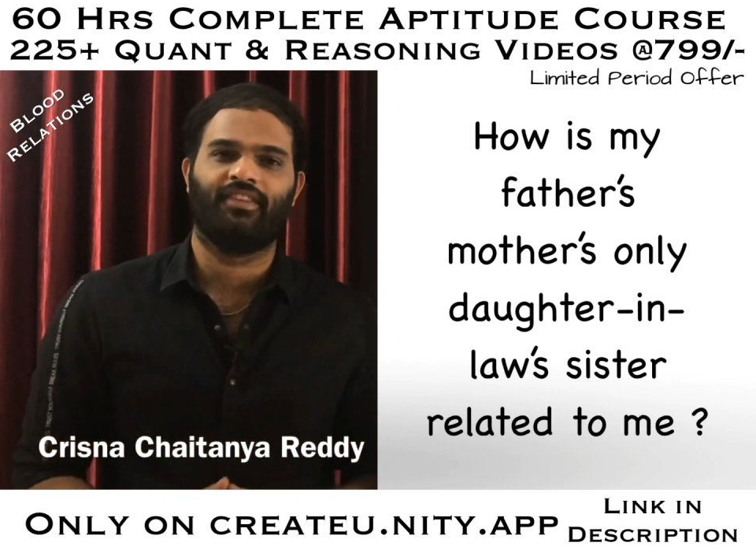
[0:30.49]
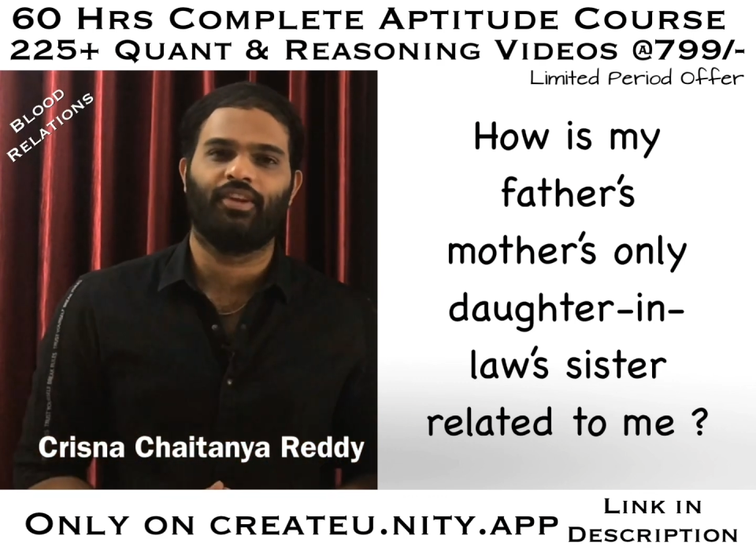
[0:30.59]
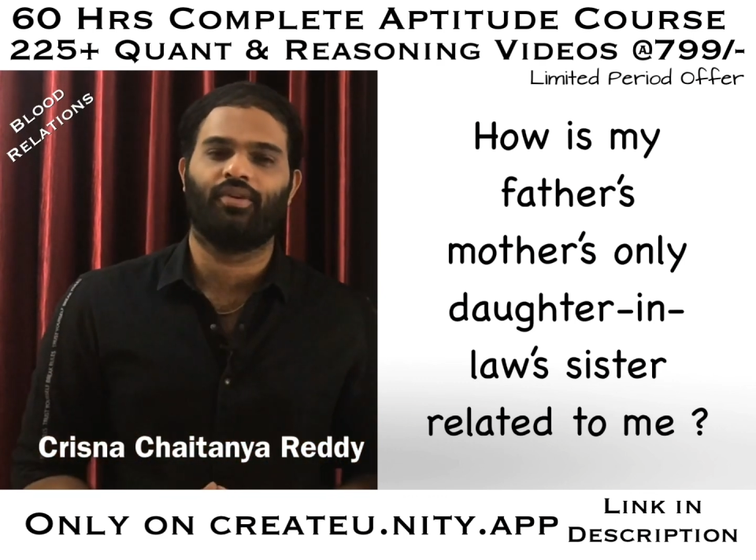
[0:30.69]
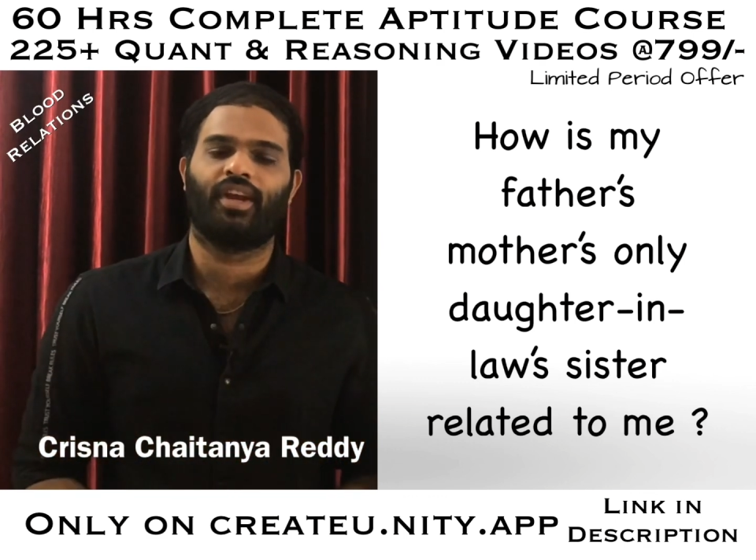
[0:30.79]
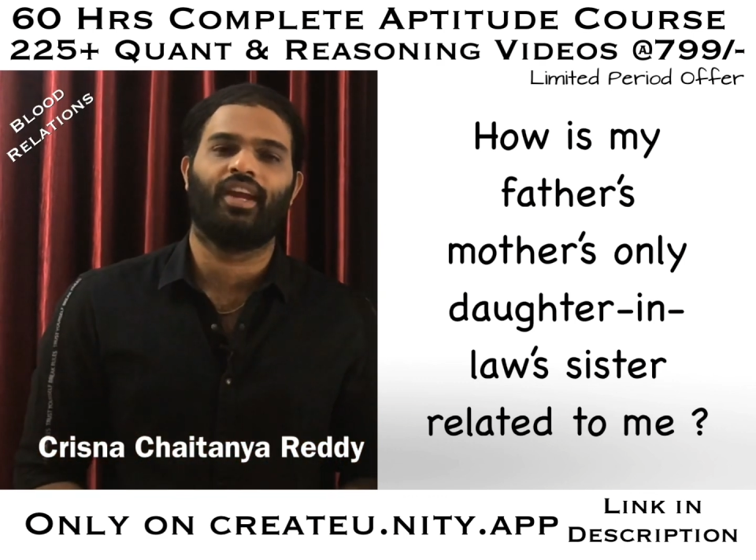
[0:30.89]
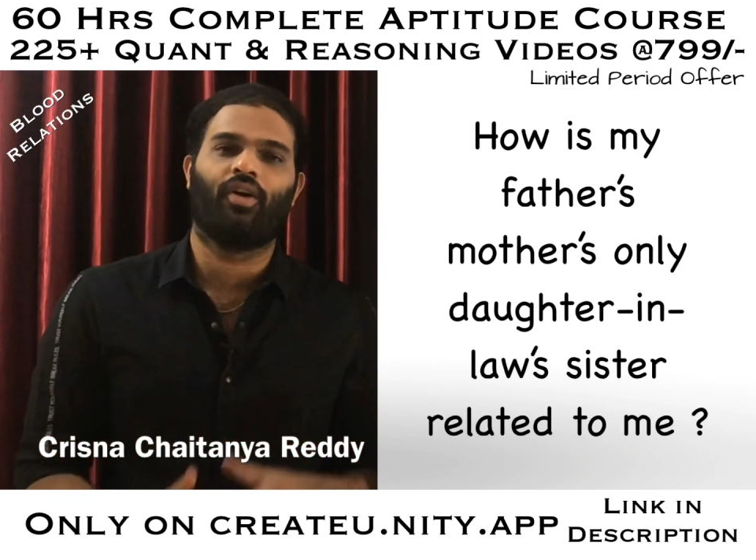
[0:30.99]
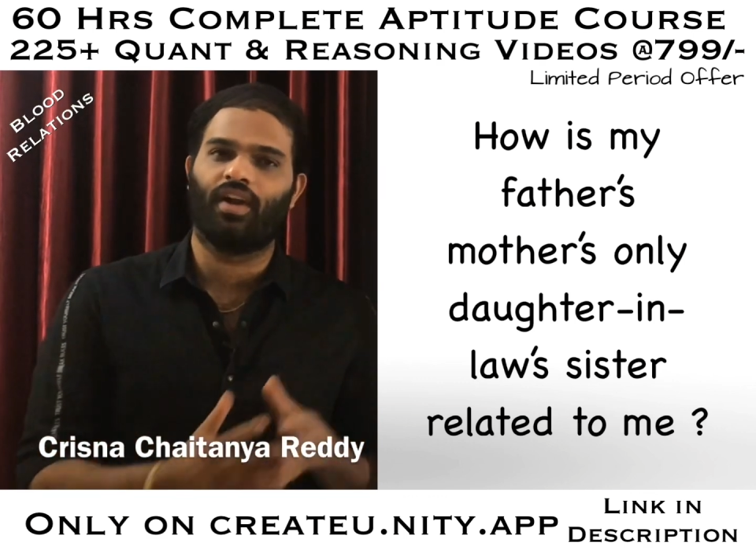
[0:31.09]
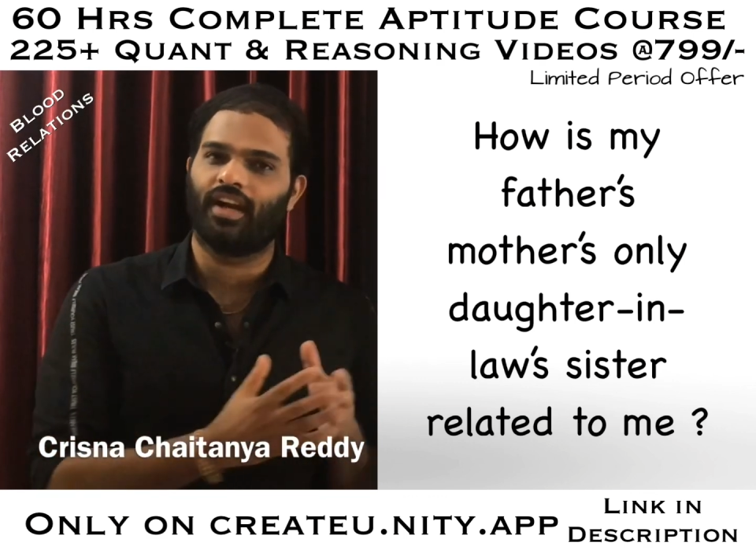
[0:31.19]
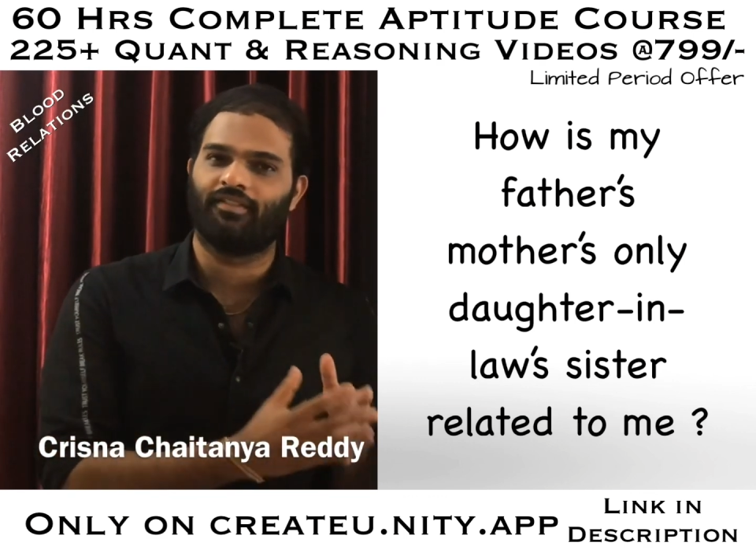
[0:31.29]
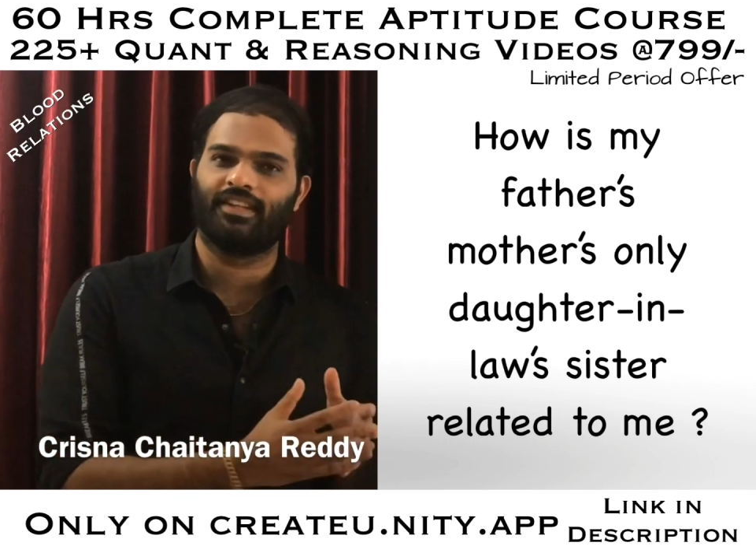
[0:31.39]
when you read all
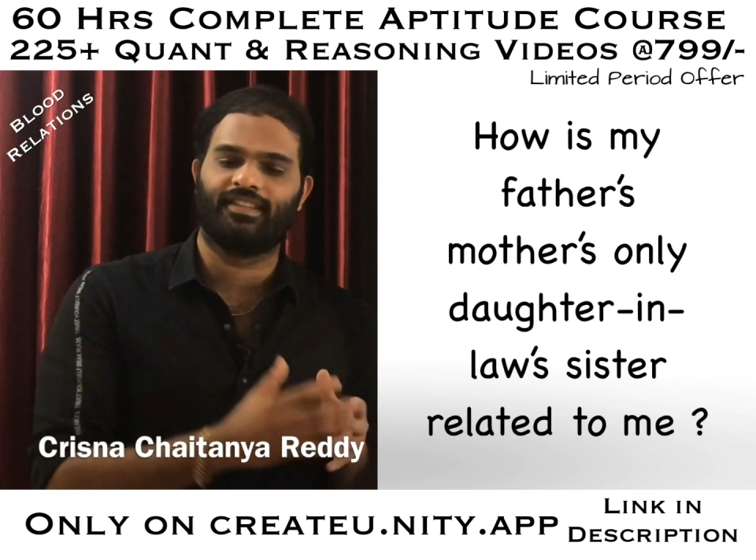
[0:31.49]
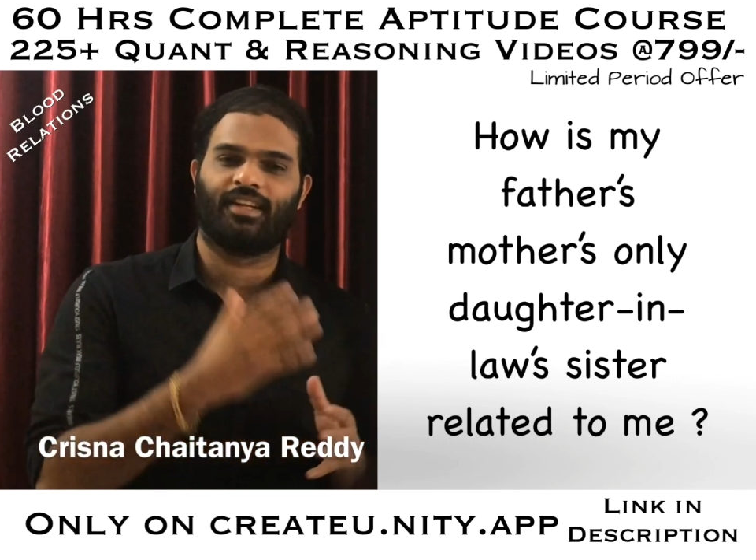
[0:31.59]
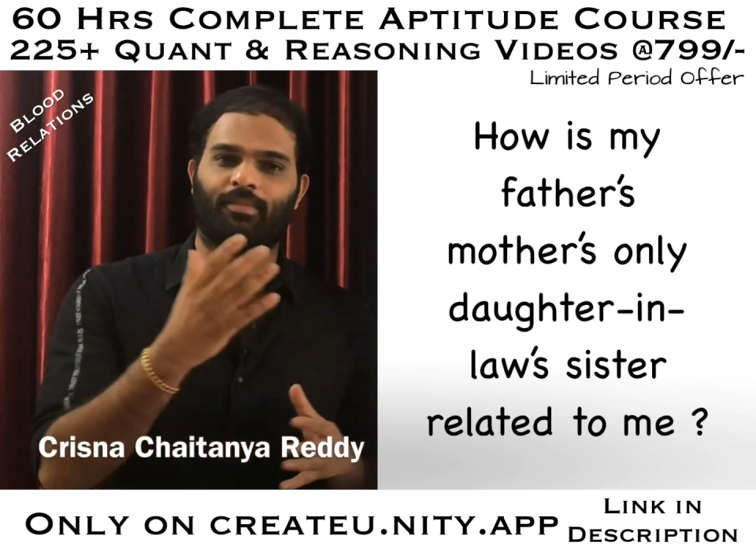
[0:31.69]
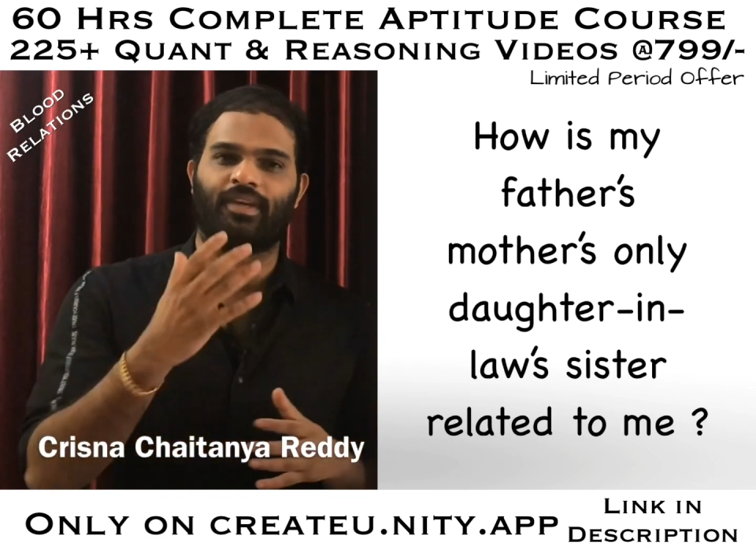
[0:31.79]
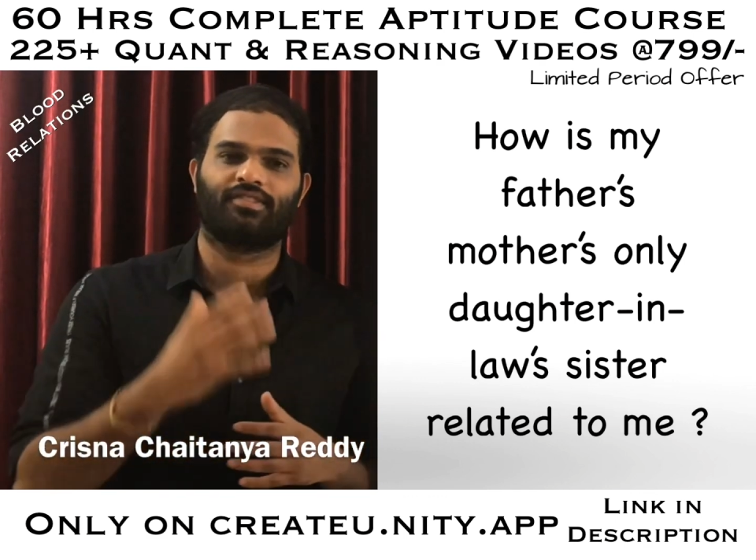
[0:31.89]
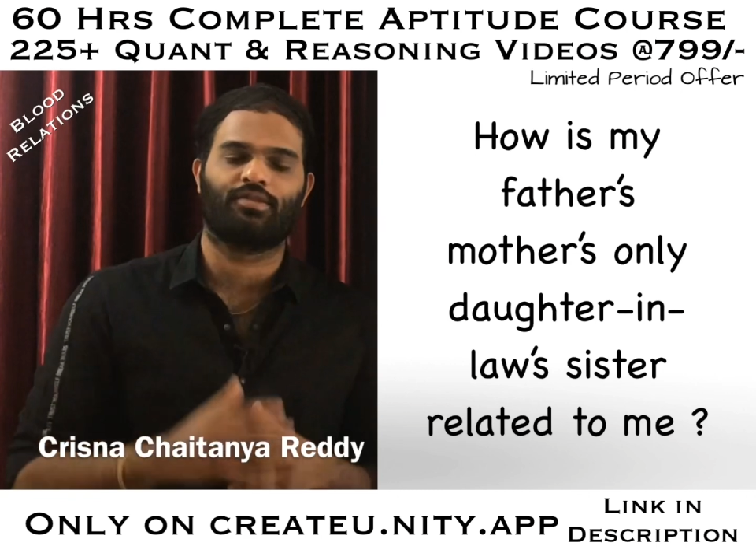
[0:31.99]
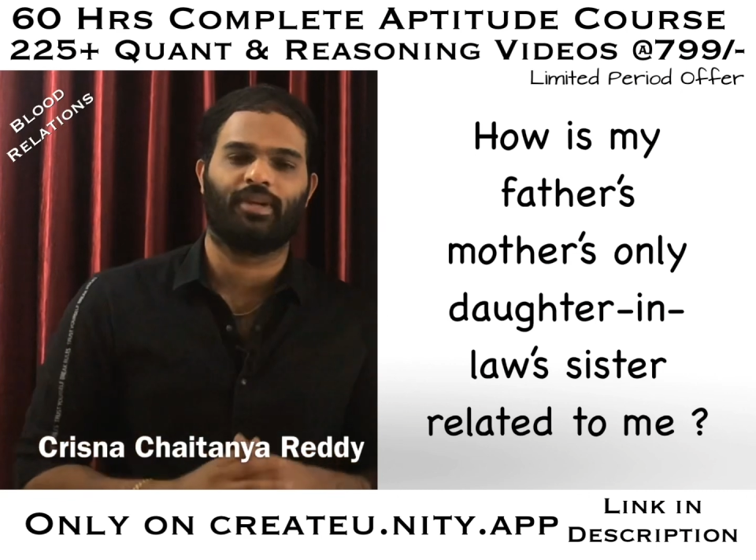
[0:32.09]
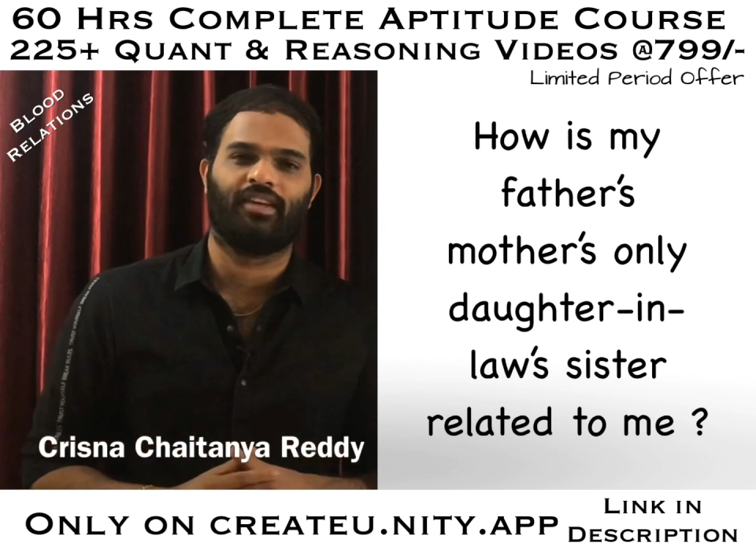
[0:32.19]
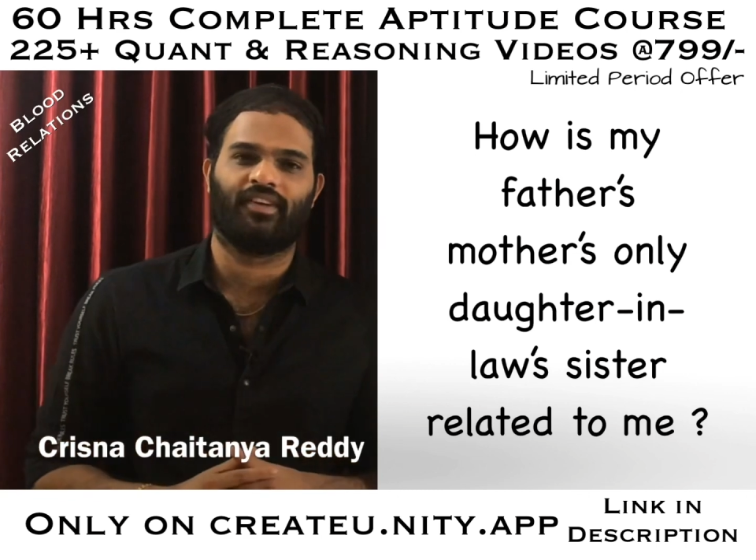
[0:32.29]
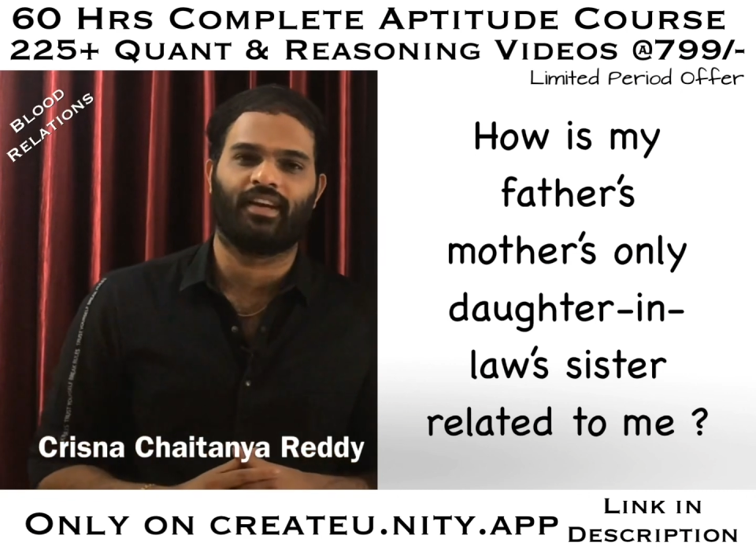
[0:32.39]
at once, it appears to be
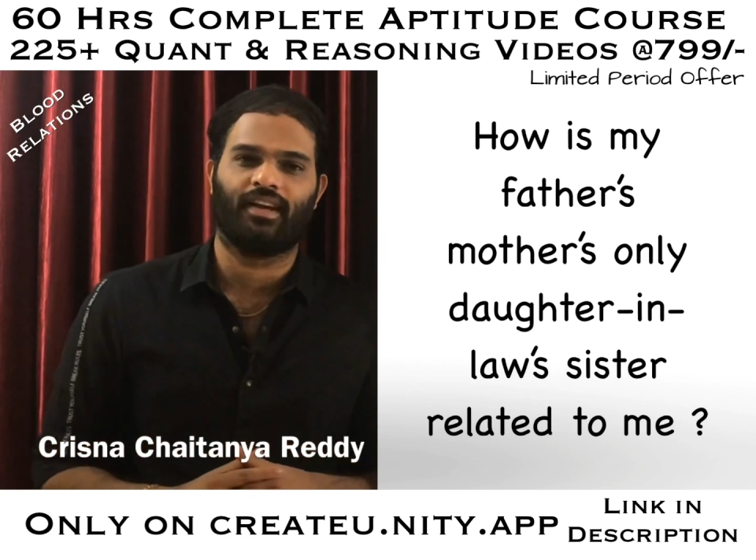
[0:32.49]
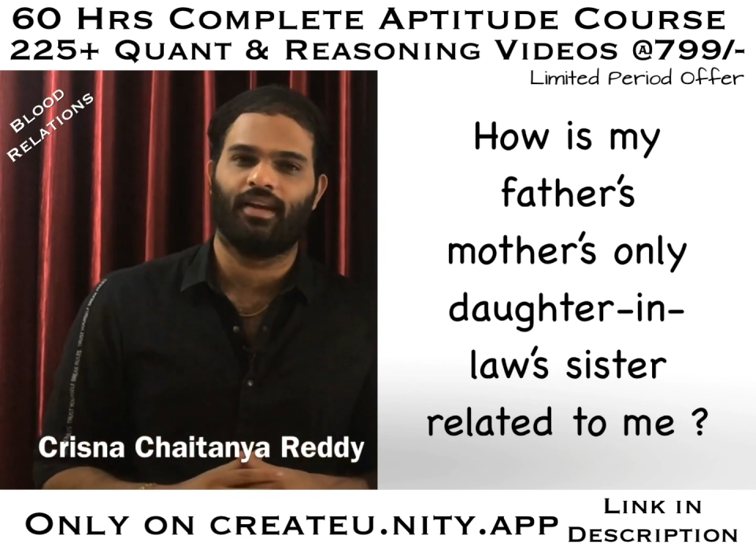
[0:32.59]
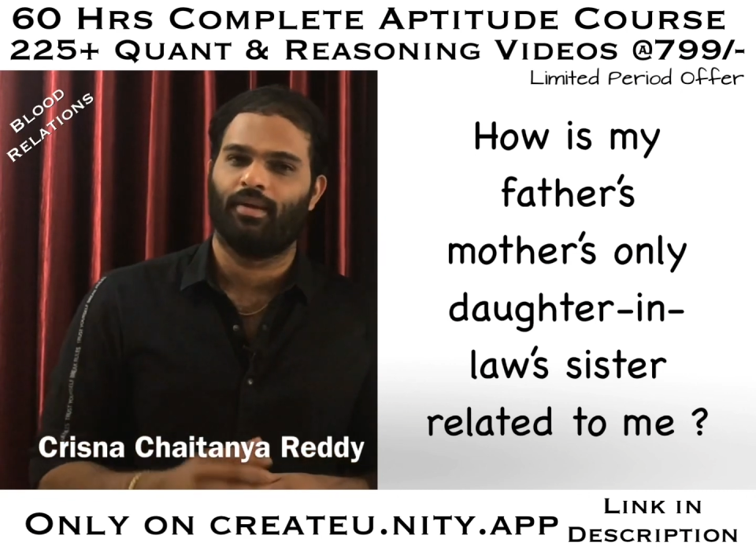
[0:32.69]
difficult.